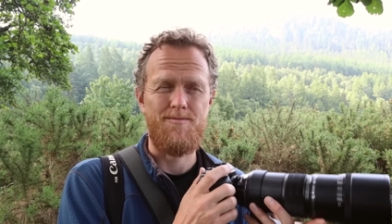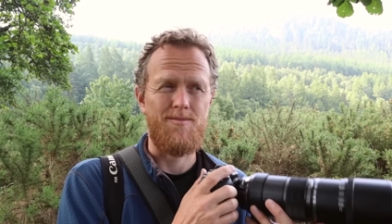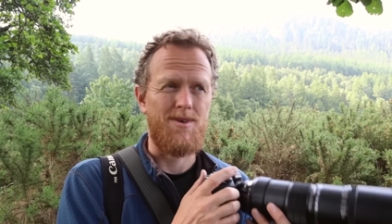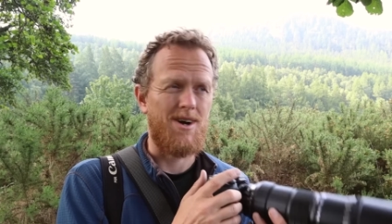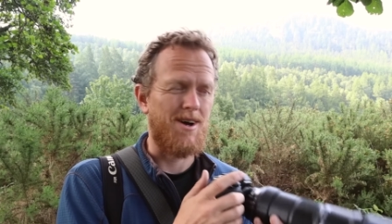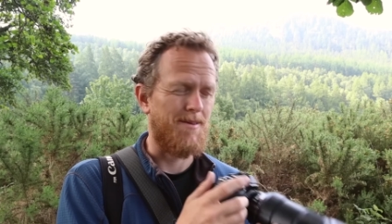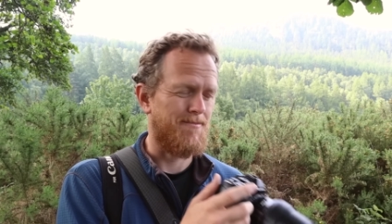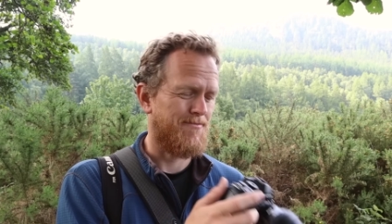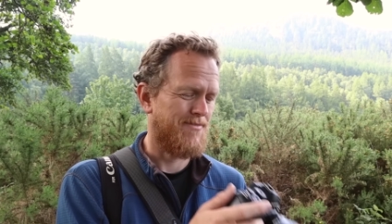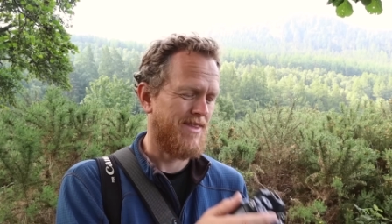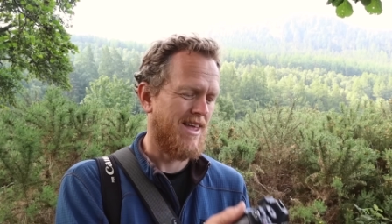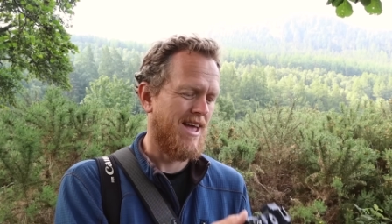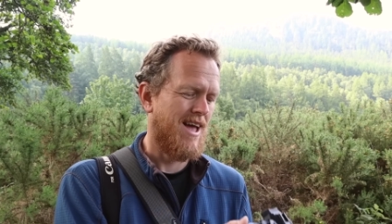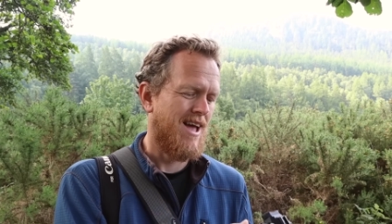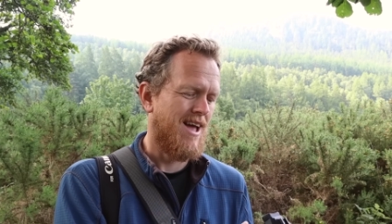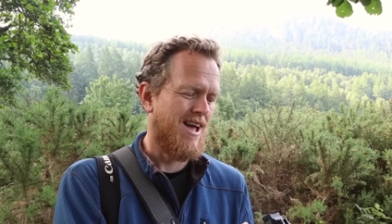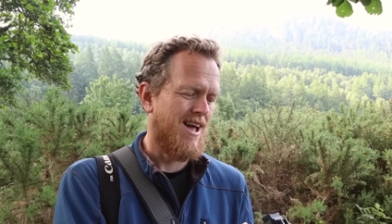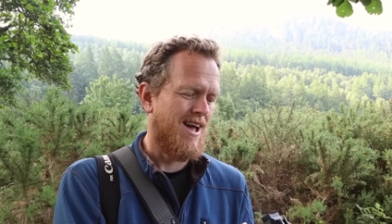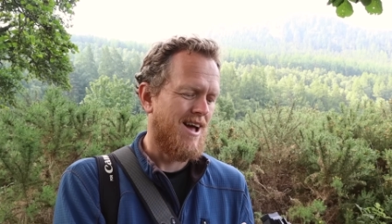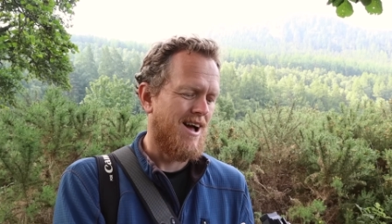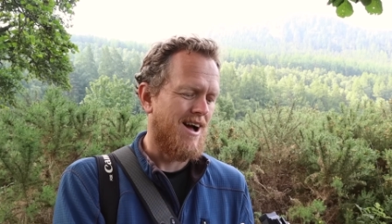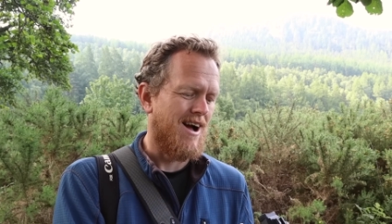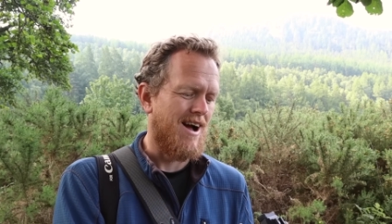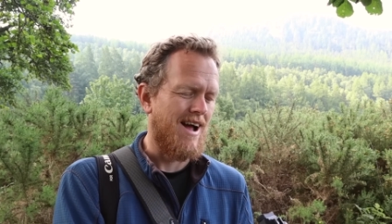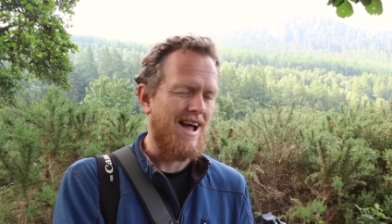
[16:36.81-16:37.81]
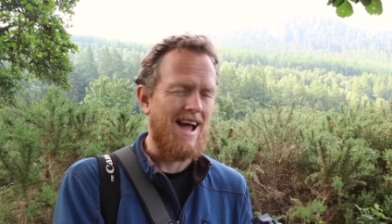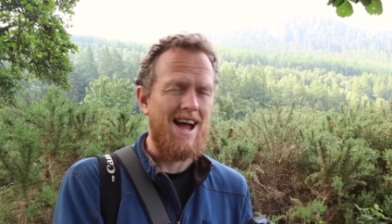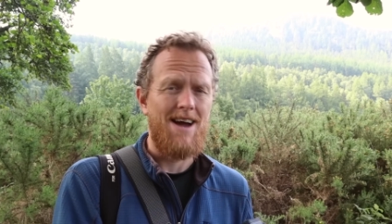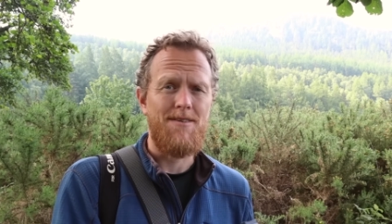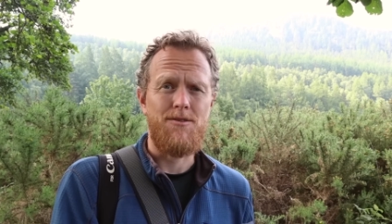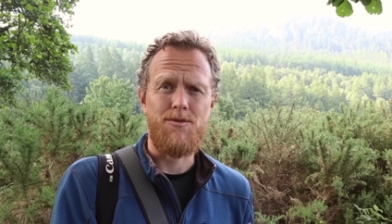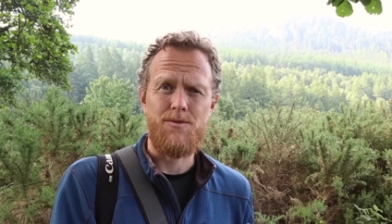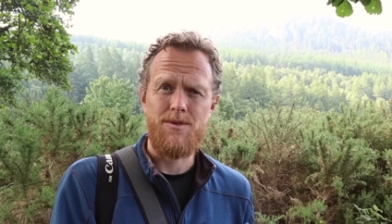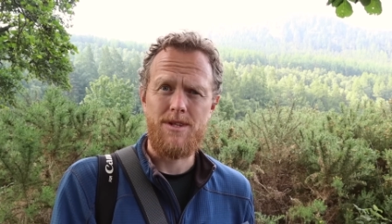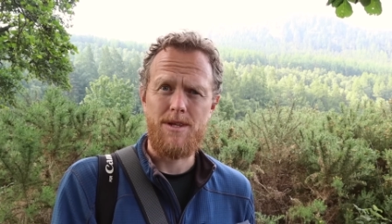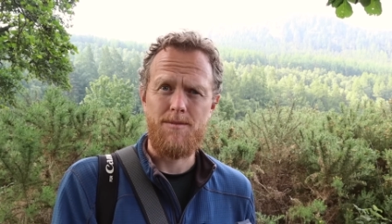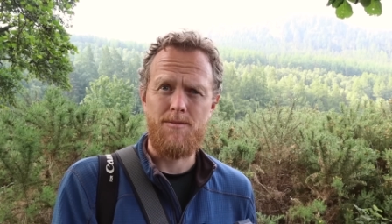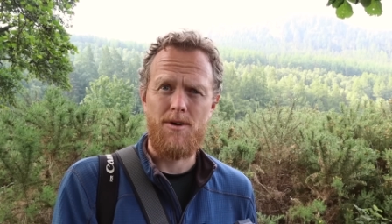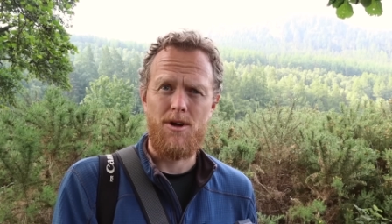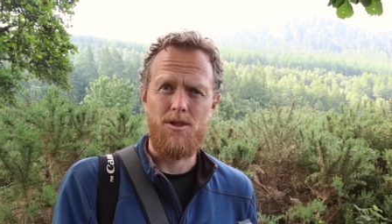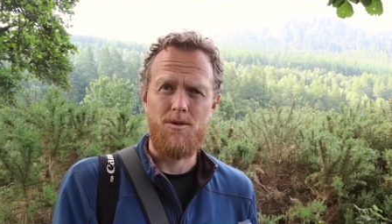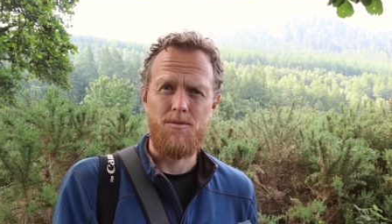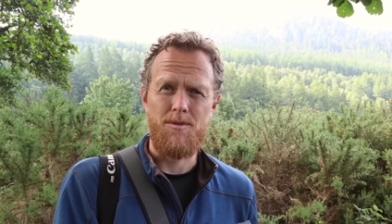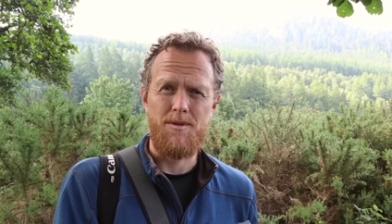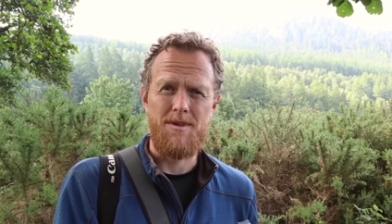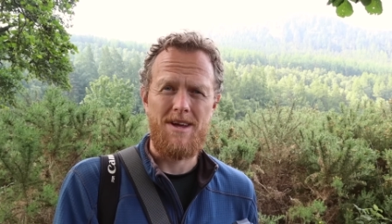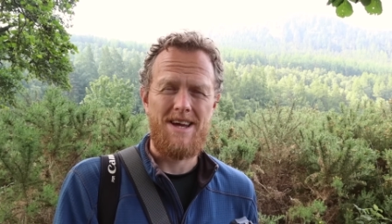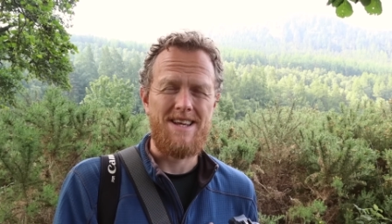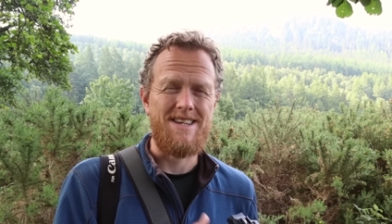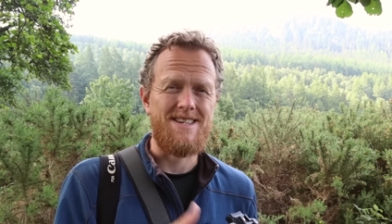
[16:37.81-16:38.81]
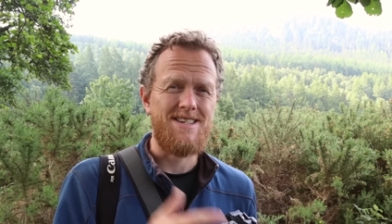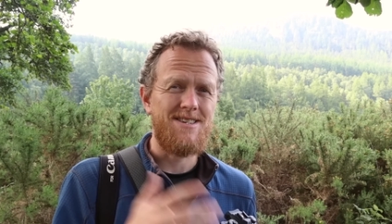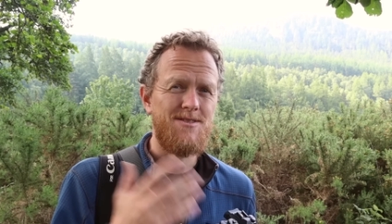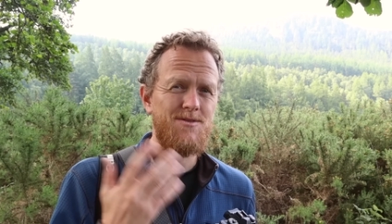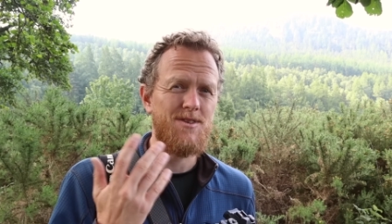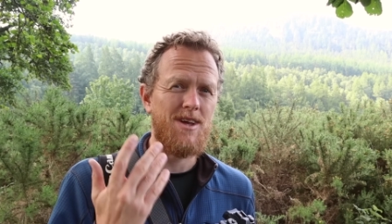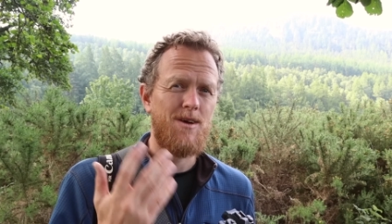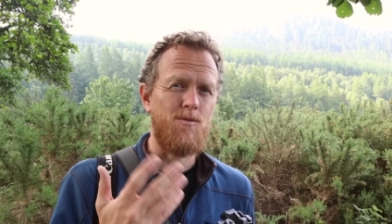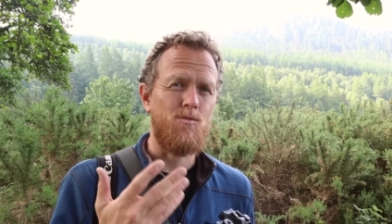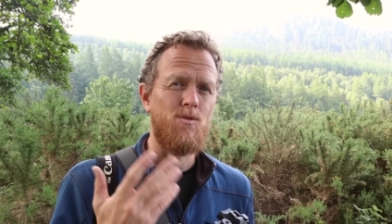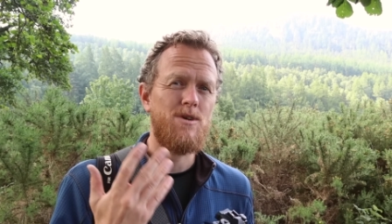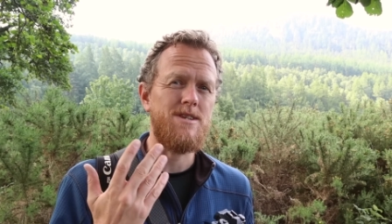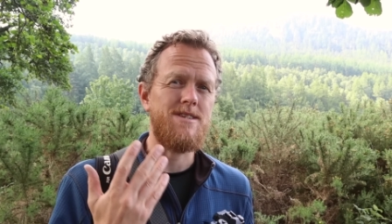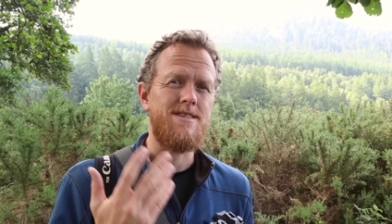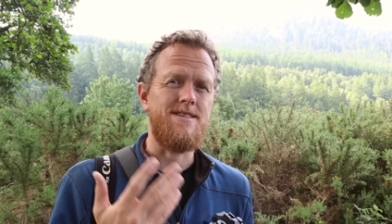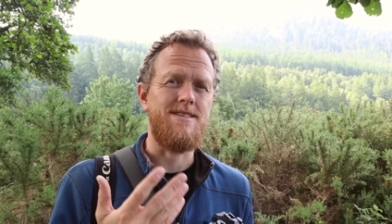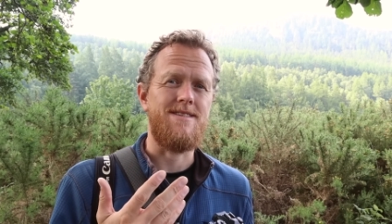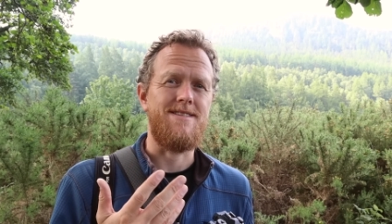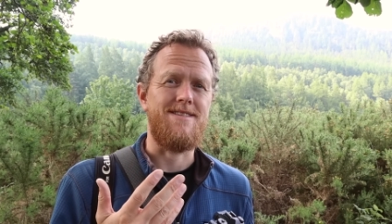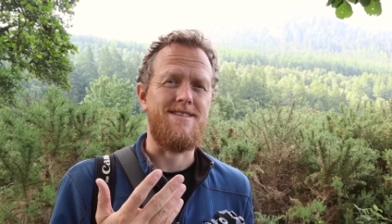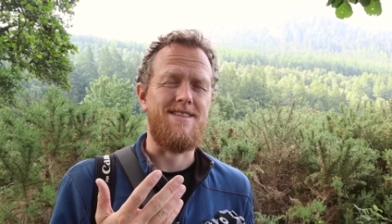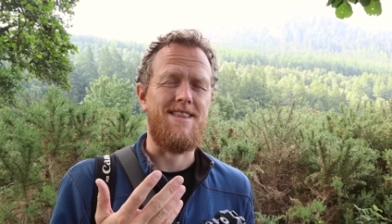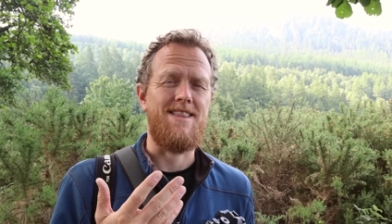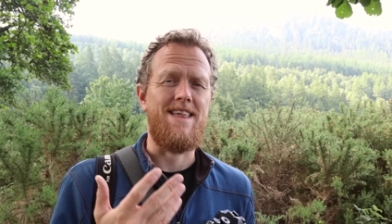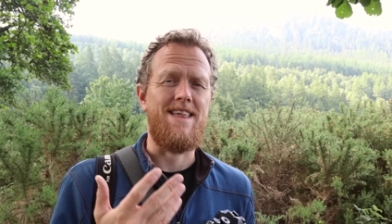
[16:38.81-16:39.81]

But I haven't really bothered with it. It wasn't